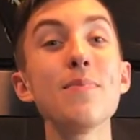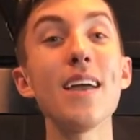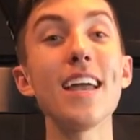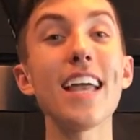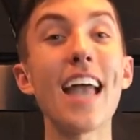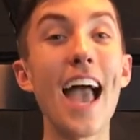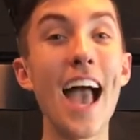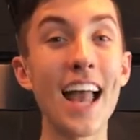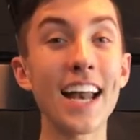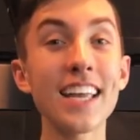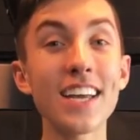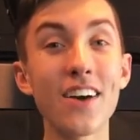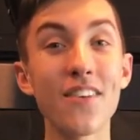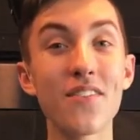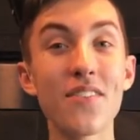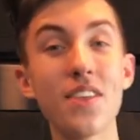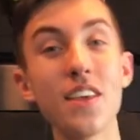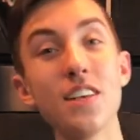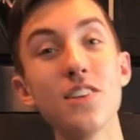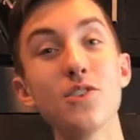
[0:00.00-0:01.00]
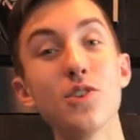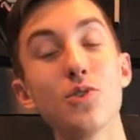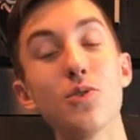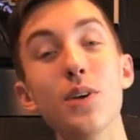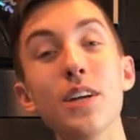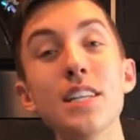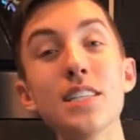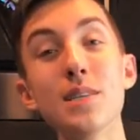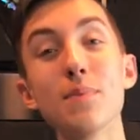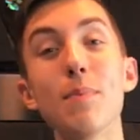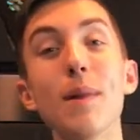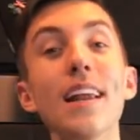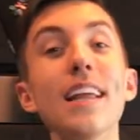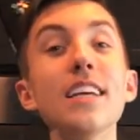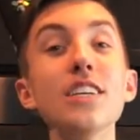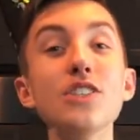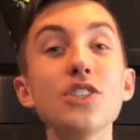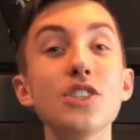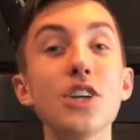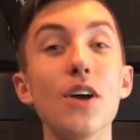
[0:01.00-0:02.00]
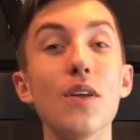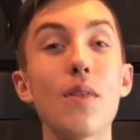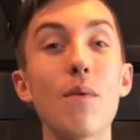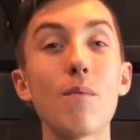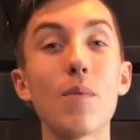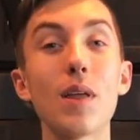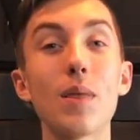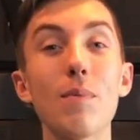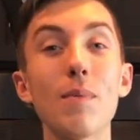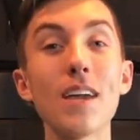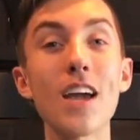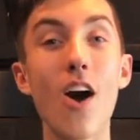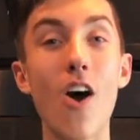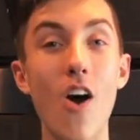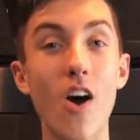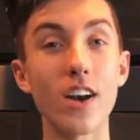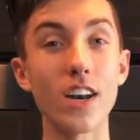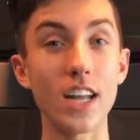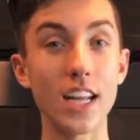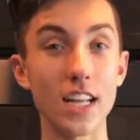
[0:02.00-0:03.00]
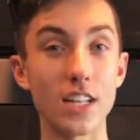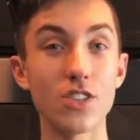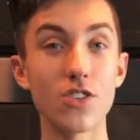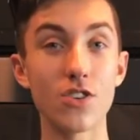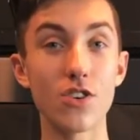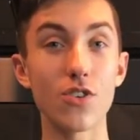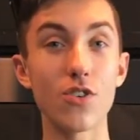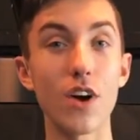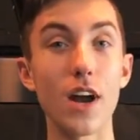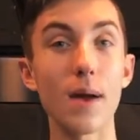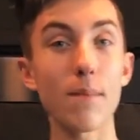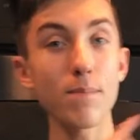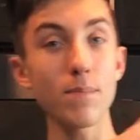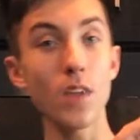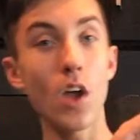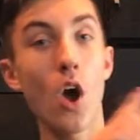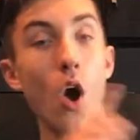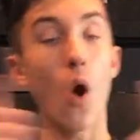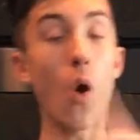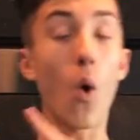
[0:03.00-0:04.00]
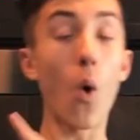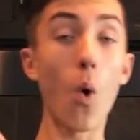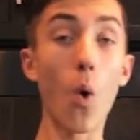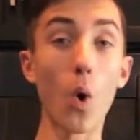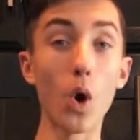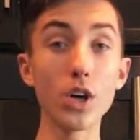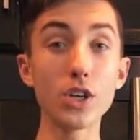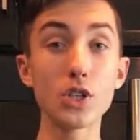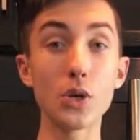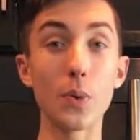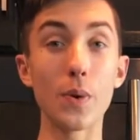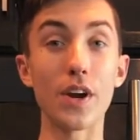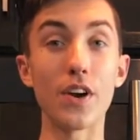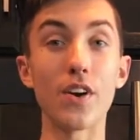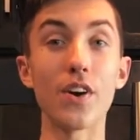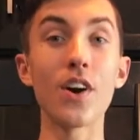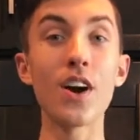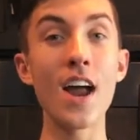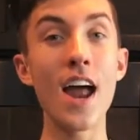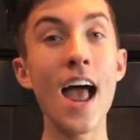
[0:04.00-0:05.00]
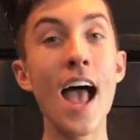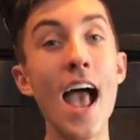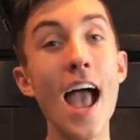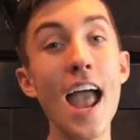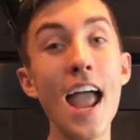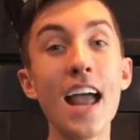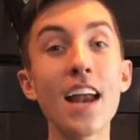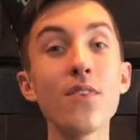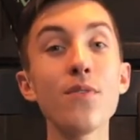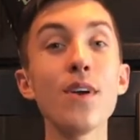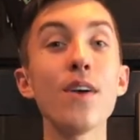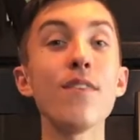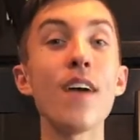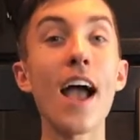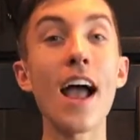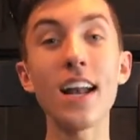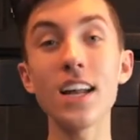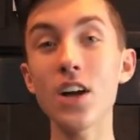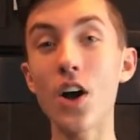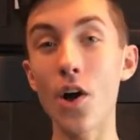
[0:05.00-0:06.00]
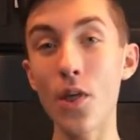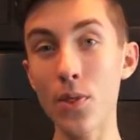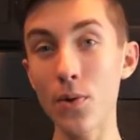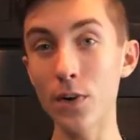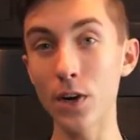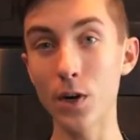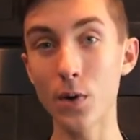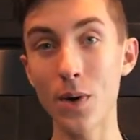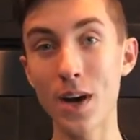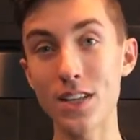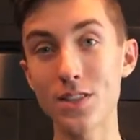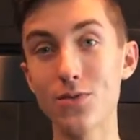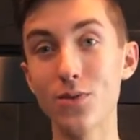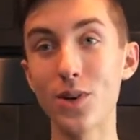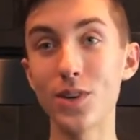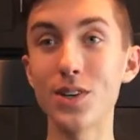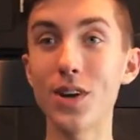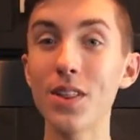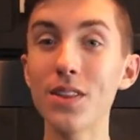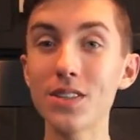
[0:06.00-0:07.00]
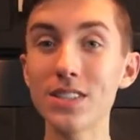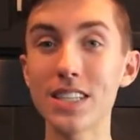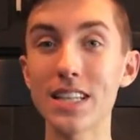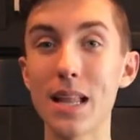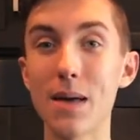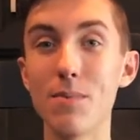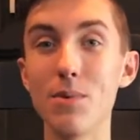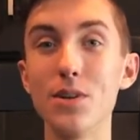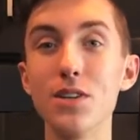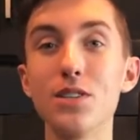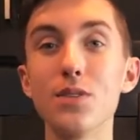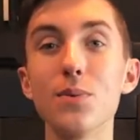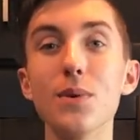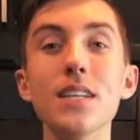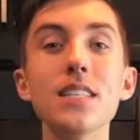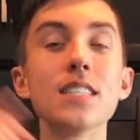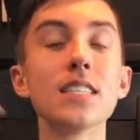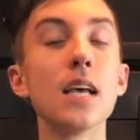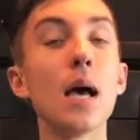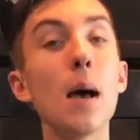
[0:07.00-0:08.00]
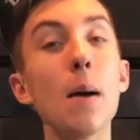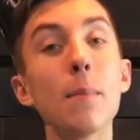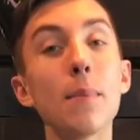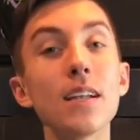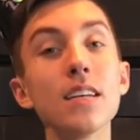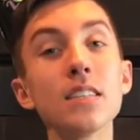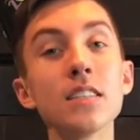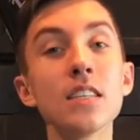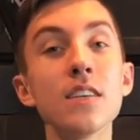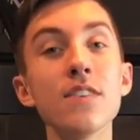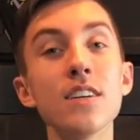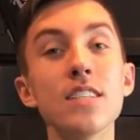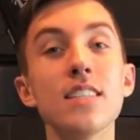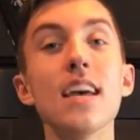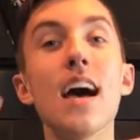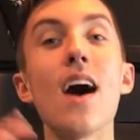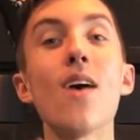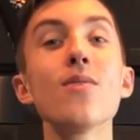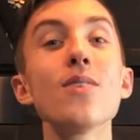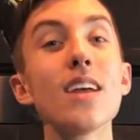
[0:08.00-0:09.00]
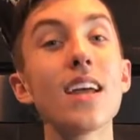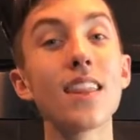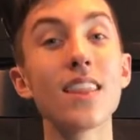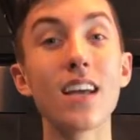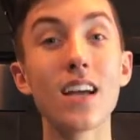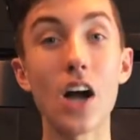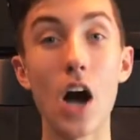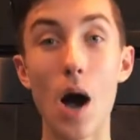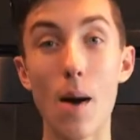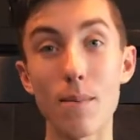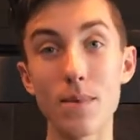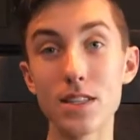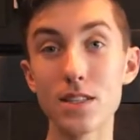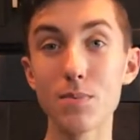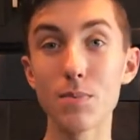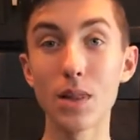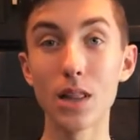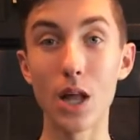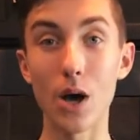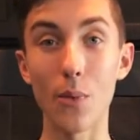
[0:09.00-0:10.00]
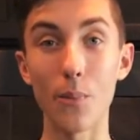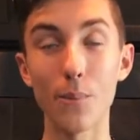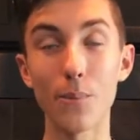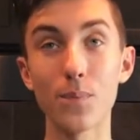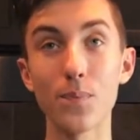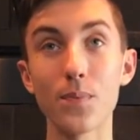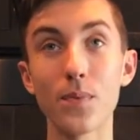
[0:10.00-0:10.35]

make any of these treats, please share them with me on Instagram or Twitter. And if you have any other requests for another Celebrity Sweets, please leave it down in the comments below.